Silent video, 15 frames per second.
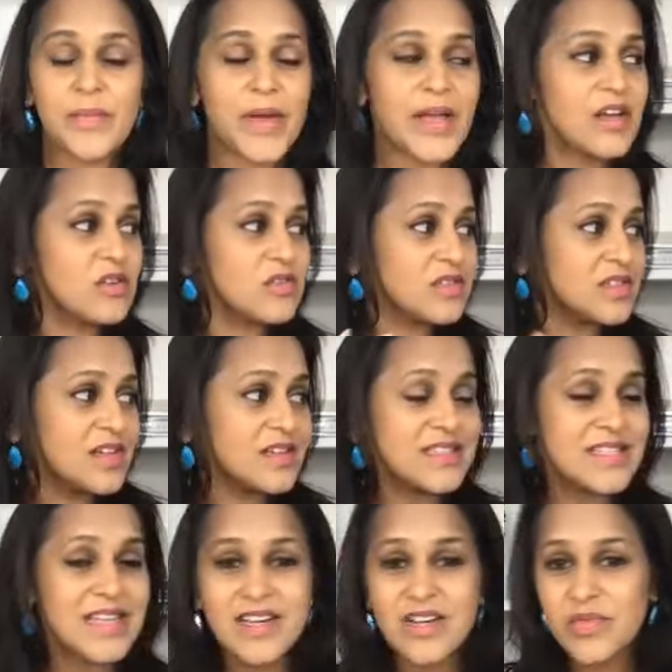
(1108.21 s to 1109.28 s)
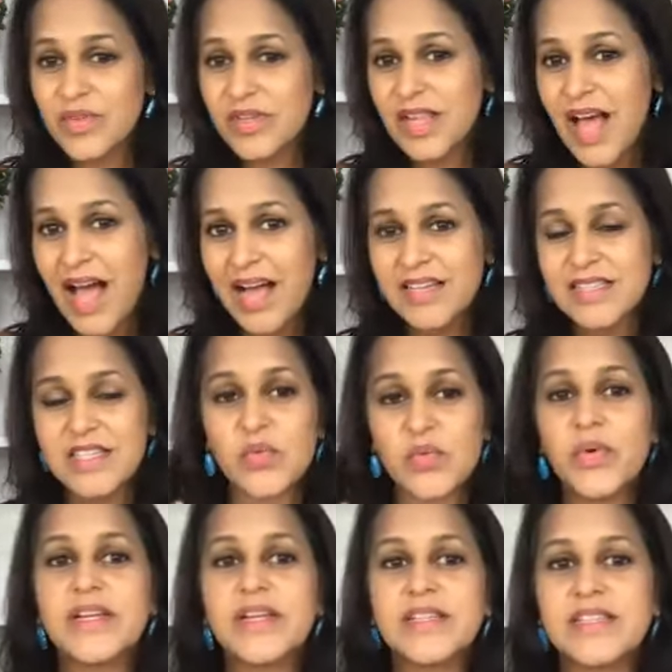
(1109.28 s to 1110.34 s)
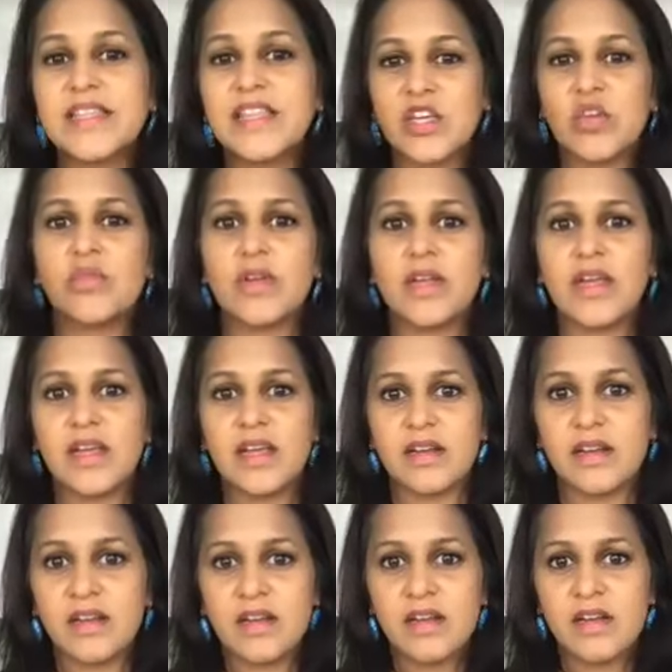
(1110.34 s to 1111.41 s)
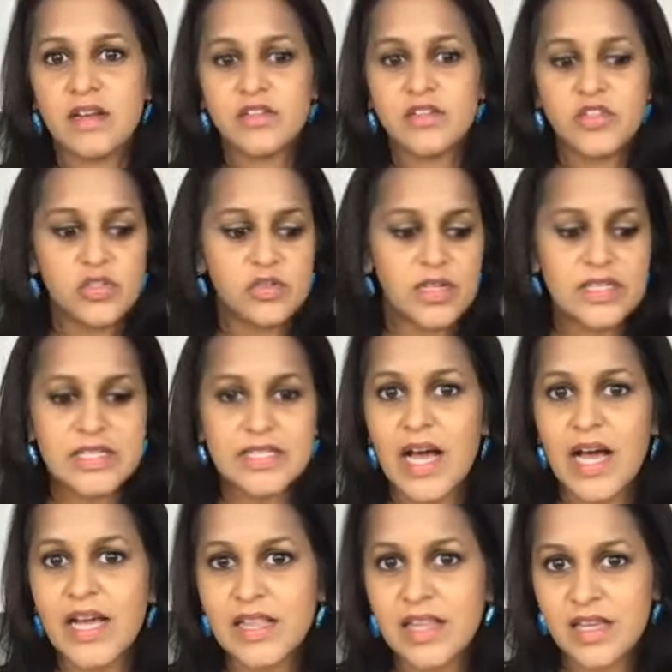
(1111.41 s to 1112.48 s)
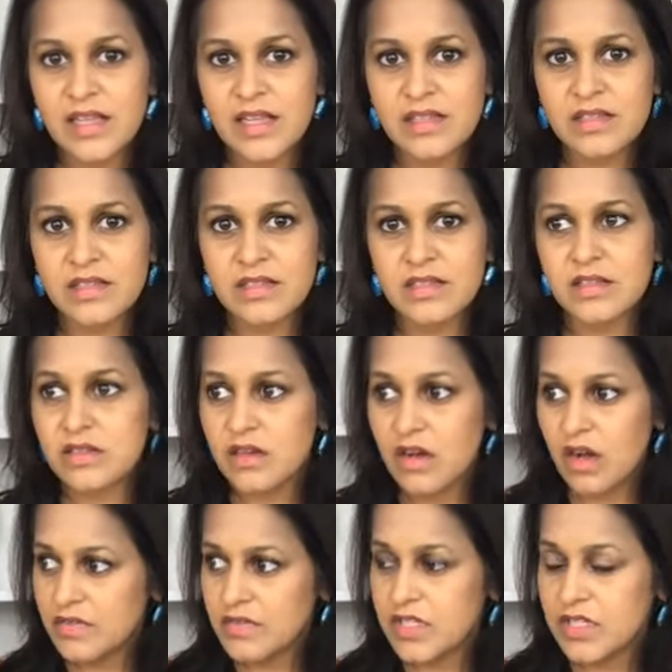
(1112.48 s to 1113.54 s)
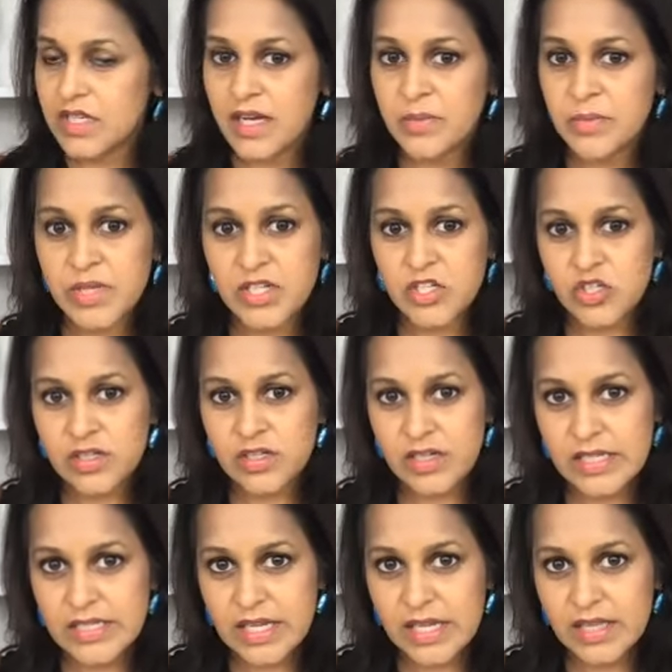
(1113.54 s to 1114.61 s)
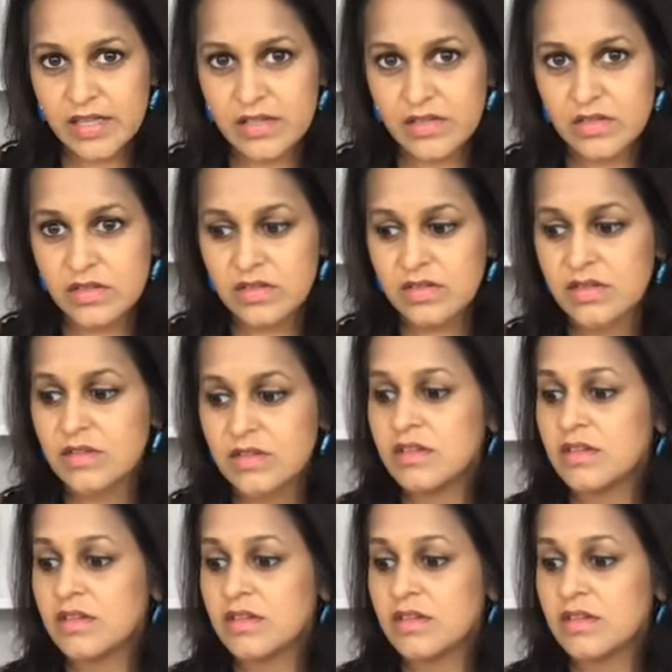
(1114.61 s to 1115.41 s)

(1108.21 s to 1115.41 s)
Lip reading: I can go sit outside and relax. Like, what is it that you need? Do you need silence? Oftentimes I just need silence.